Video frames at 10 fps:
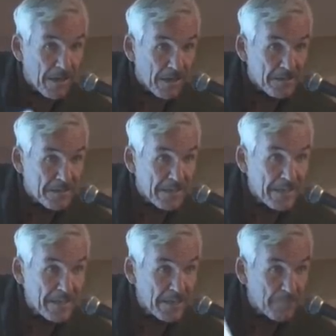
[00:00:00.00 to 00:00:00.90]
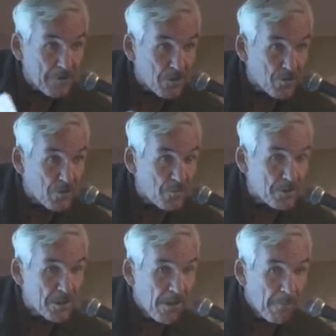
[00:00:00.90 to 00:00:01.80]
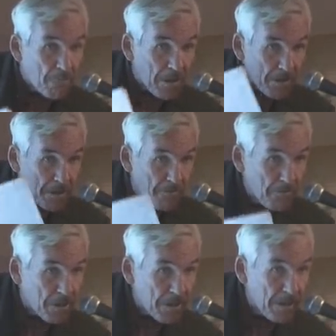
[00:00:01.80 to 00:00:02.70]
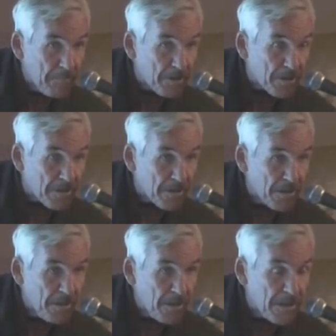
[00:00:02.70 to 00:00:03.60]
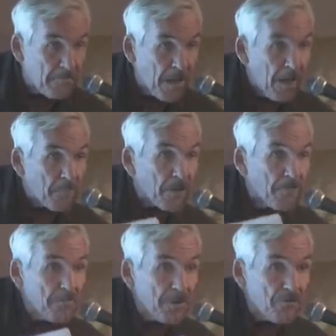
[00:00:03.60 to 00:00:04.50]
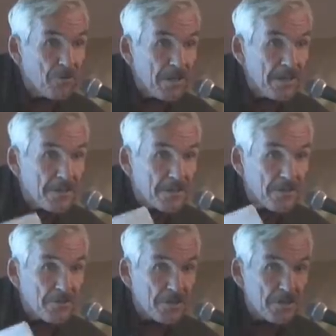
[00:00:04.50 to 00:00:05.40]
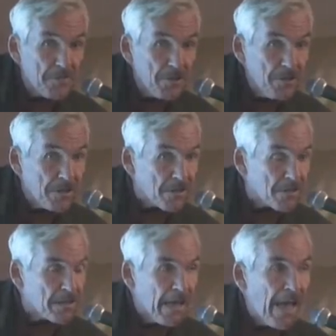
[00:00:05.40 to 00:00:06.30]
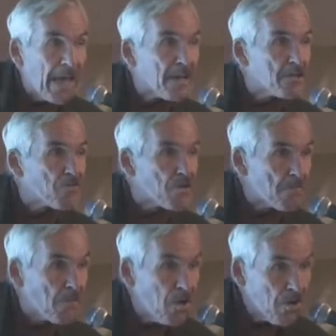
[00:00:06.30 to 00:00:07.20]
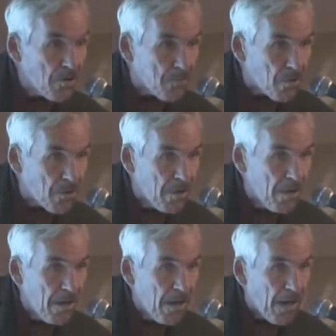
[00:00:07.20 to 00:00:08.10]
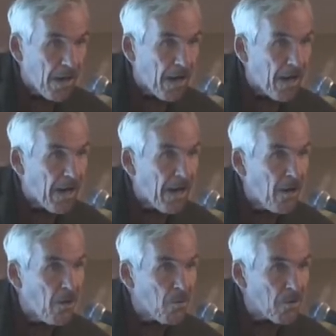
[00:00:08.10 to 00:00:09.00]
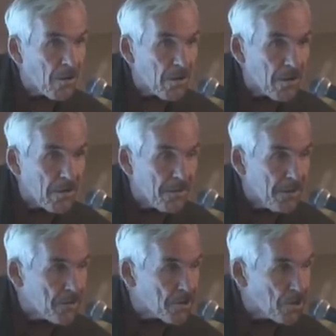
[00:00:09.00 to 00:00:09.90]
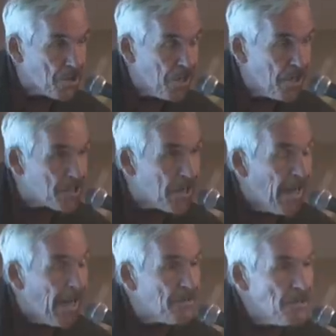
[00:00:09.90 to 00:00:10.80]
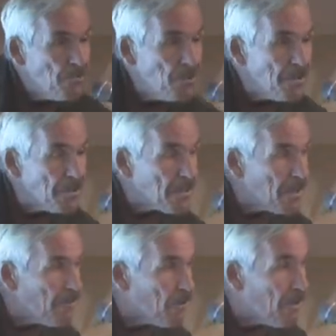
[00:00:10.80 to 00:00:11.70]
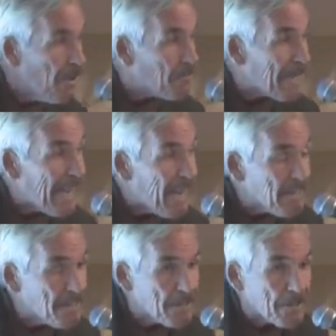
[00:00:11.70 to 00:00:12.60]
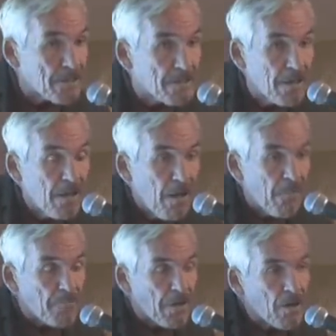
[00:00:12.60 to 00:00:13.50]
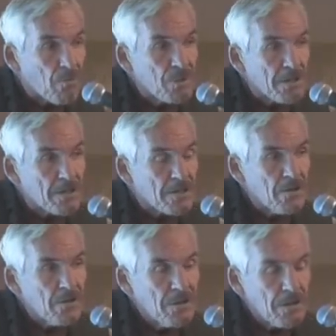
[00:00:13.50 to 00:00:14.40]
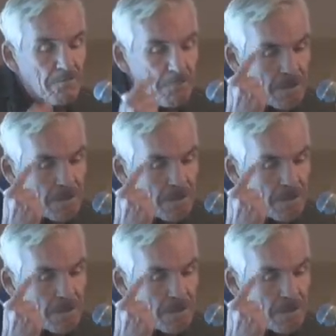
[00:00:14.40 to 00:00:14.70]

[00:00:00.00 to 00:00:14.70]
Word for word: uh, daykeeping groups because everybody keeps on time, but everybody relates their experiences, and it's remarkable how things change. And this was discovered by accident. Uh, we started in